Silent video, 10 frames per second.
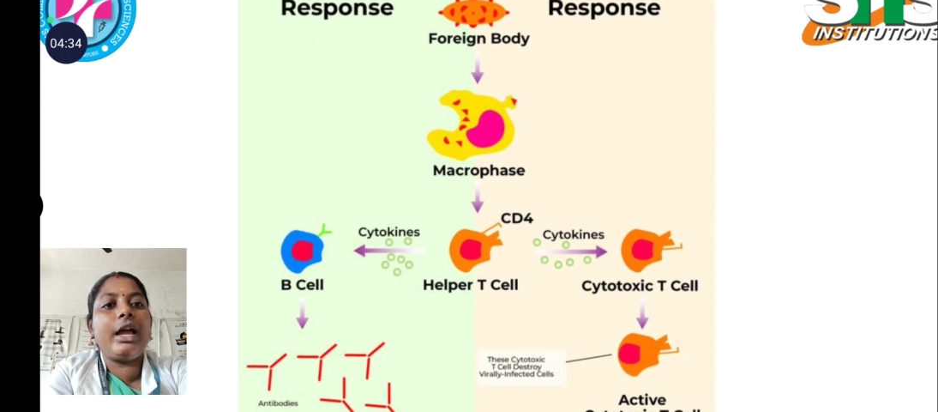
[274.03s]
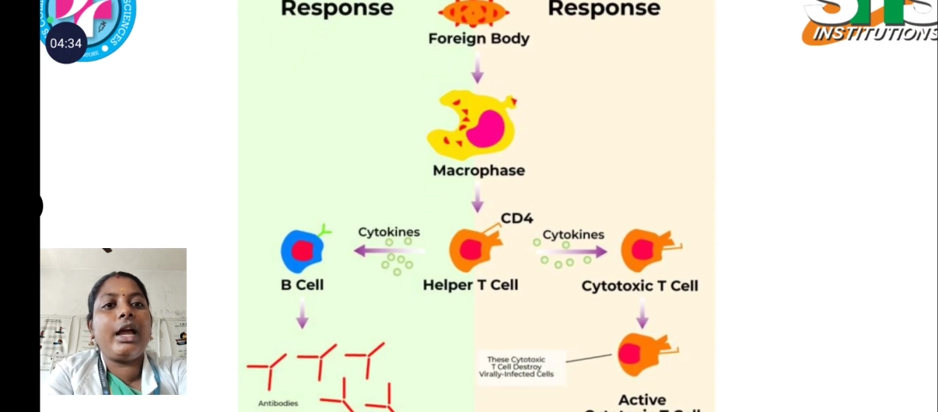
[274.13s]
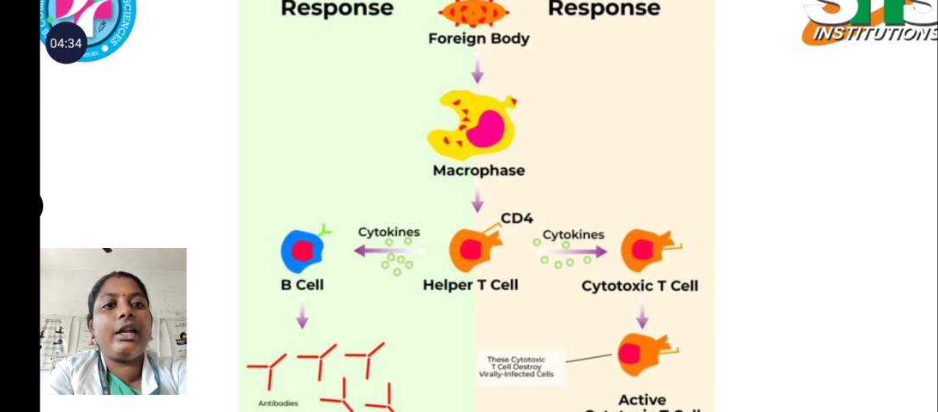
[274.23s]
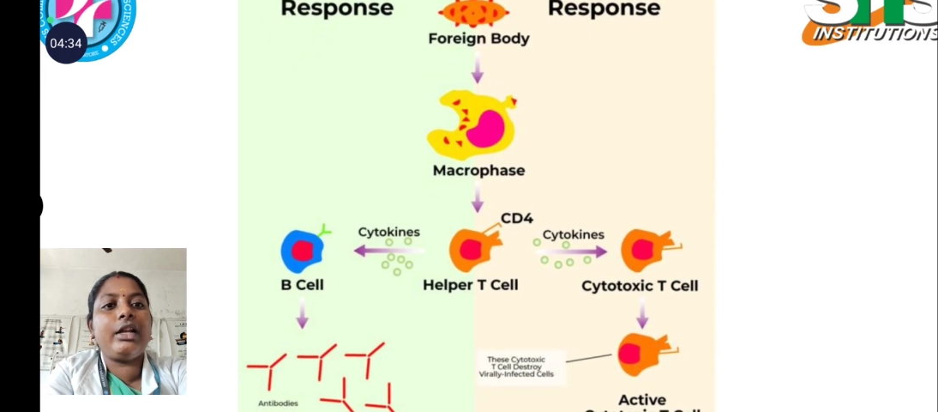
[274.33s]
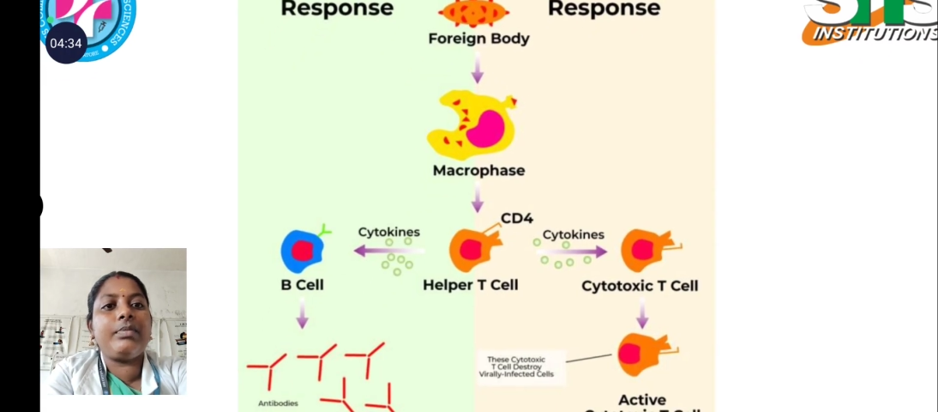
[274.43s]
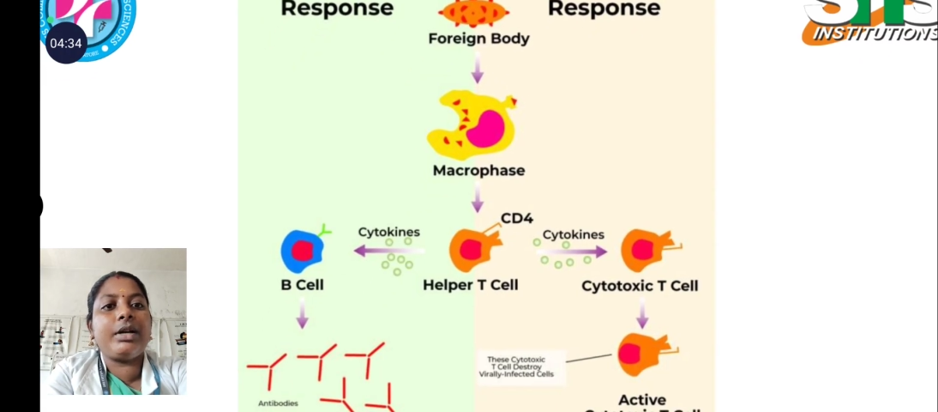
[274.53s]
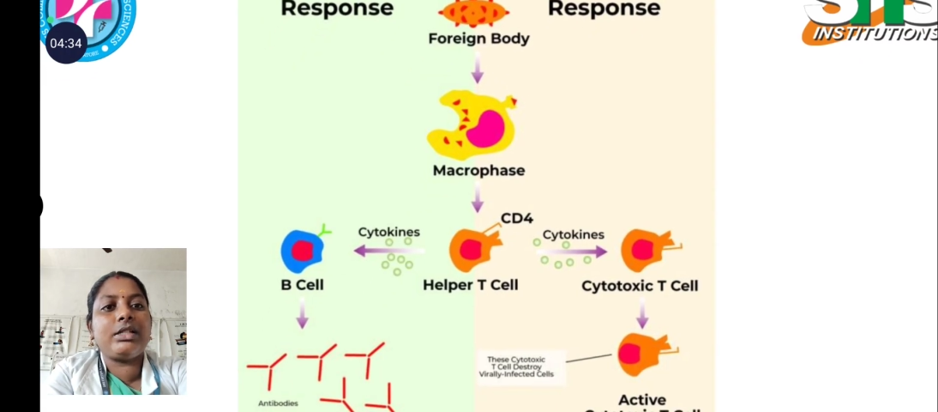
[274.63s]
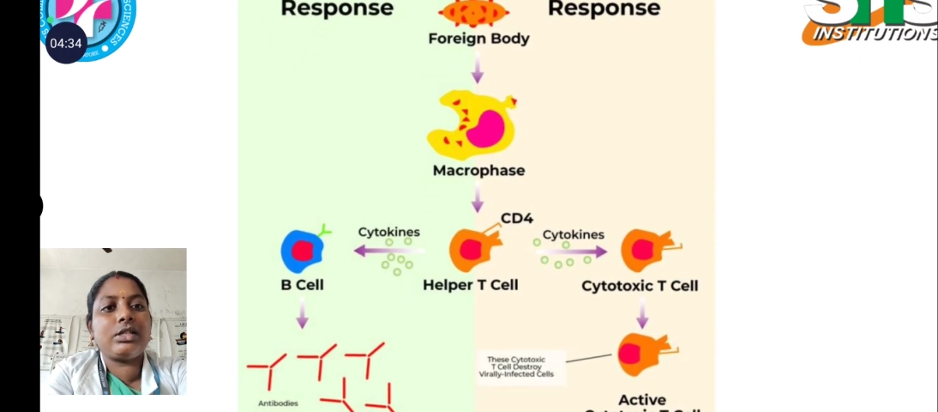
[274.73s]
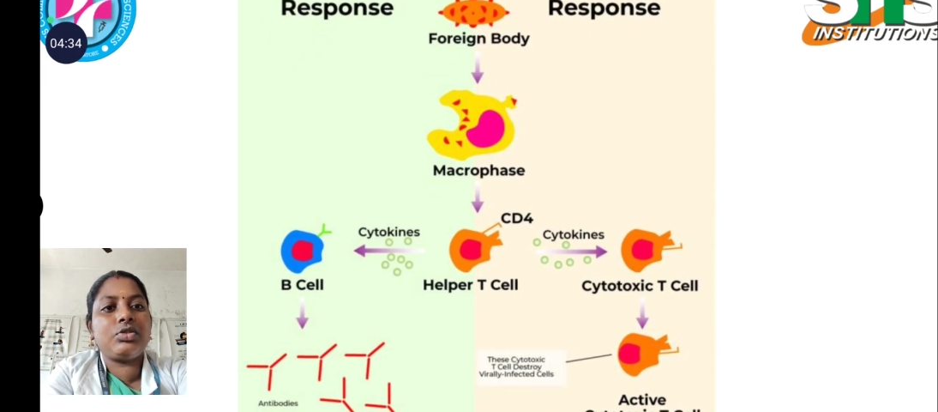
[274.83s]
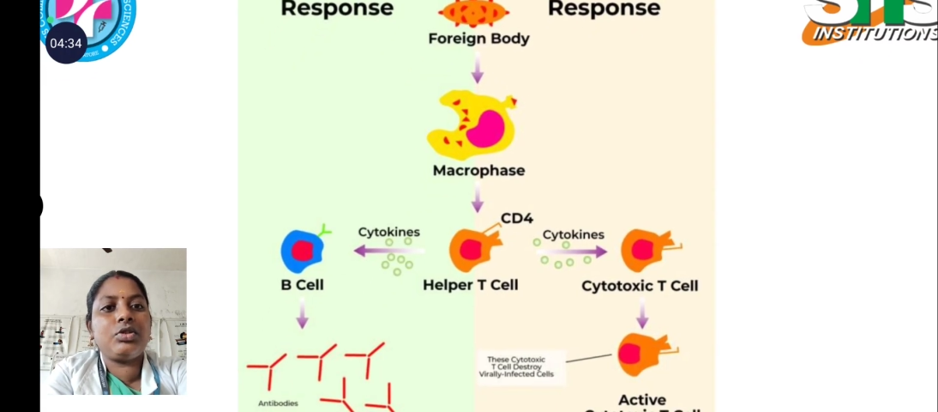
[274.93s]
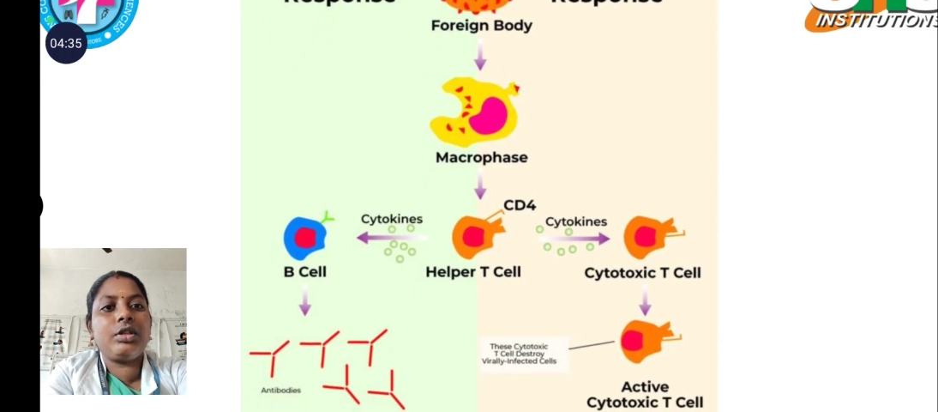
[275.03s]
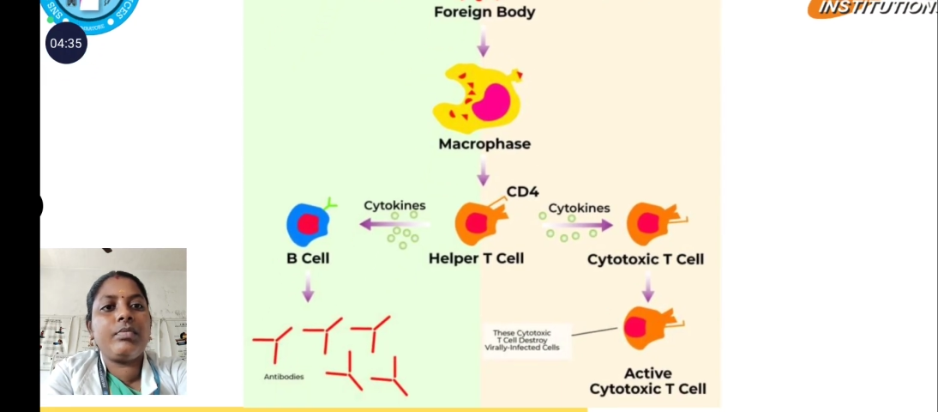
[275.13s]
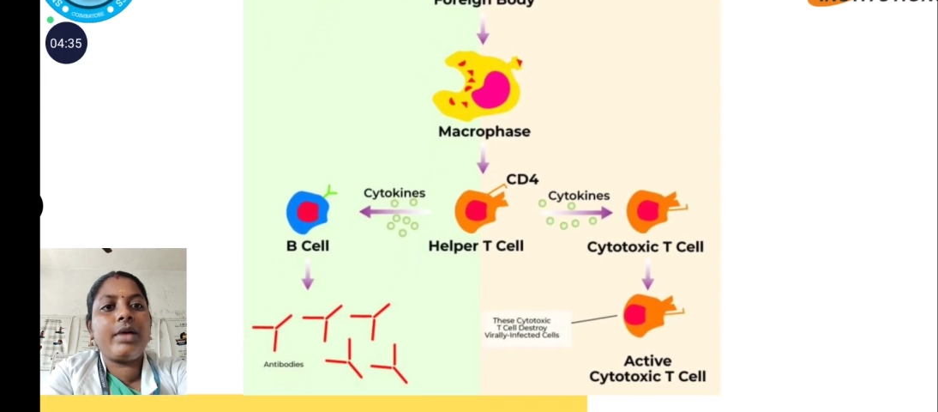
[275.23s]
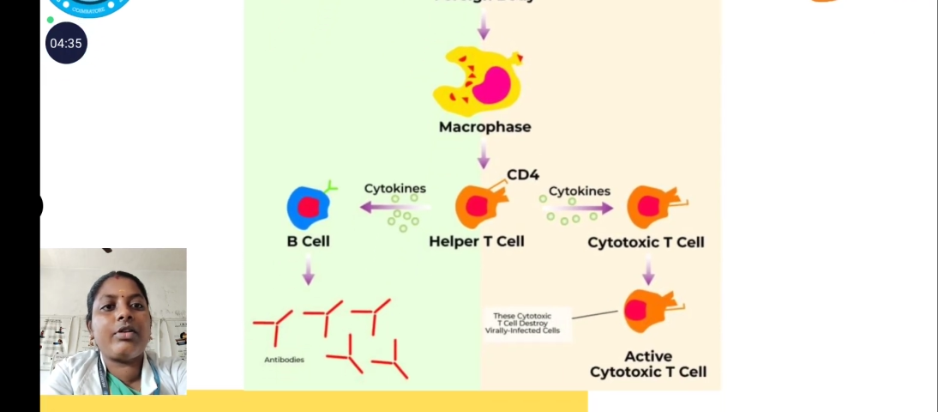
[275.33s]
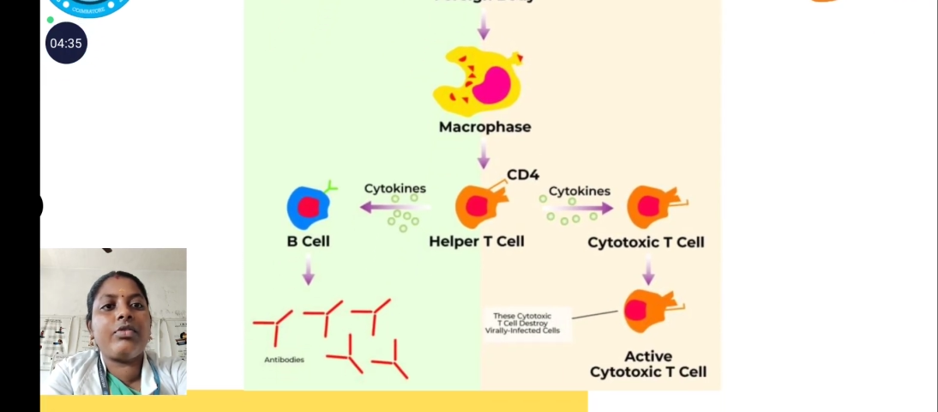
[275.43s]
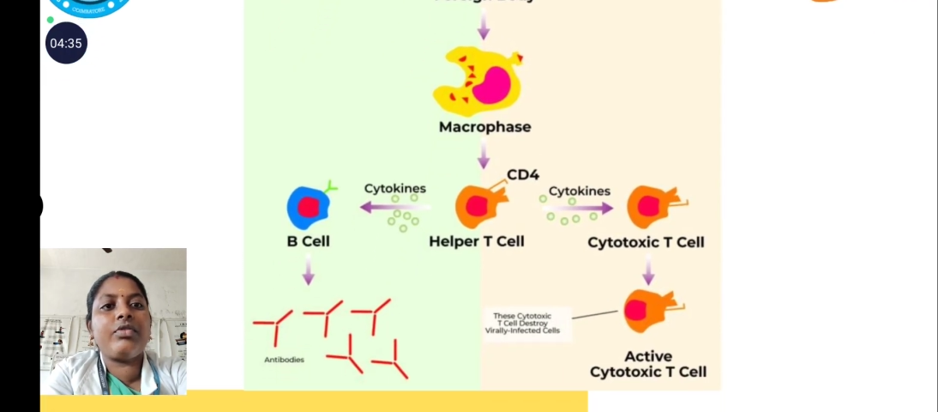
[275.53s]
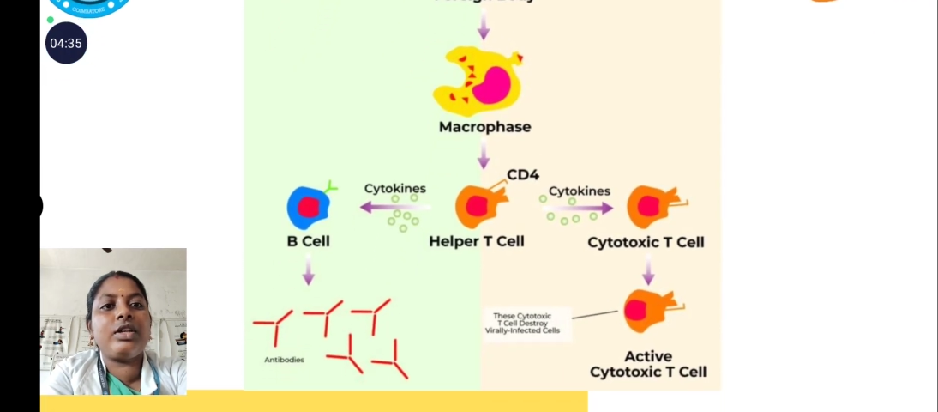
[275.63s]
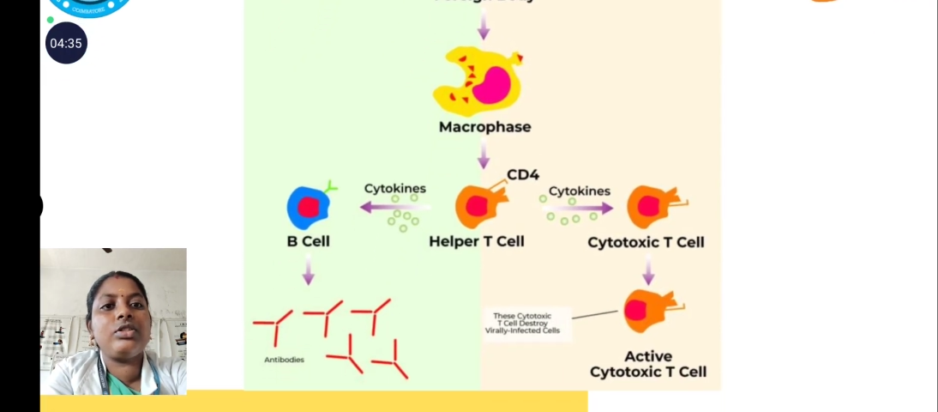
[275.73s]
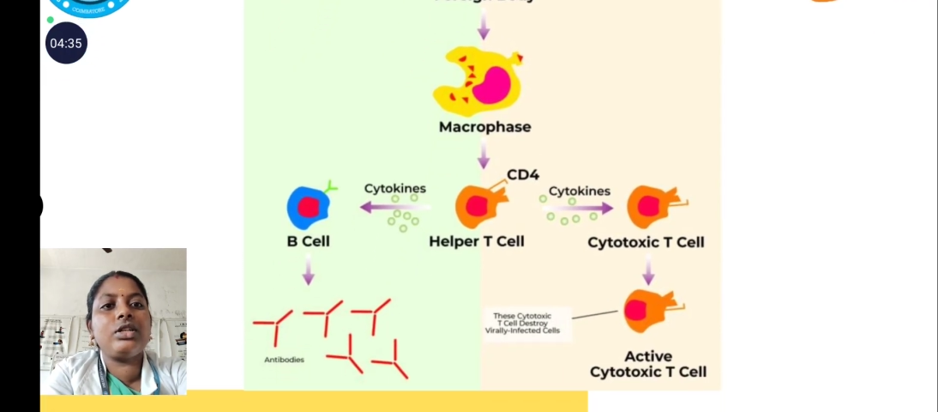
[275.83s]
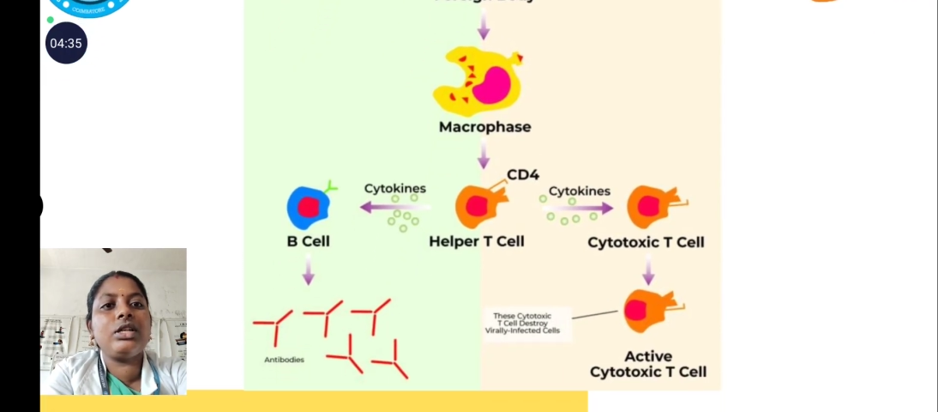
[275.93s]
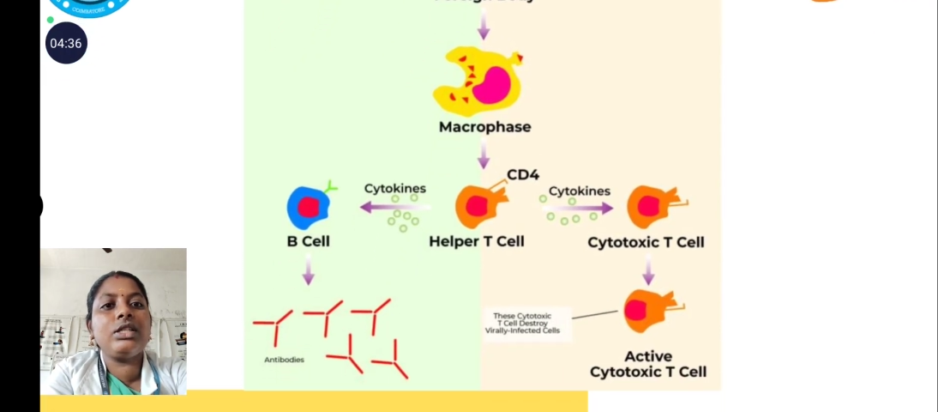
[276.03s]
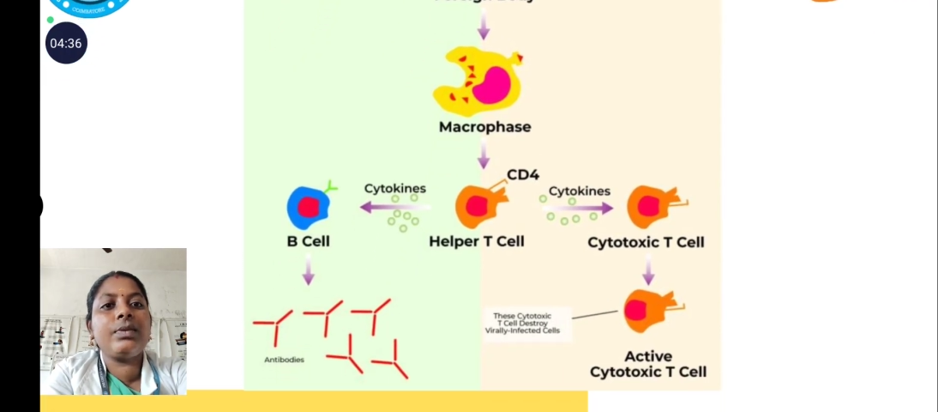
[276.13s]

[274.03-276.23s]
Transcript: and it passes through the macrophages,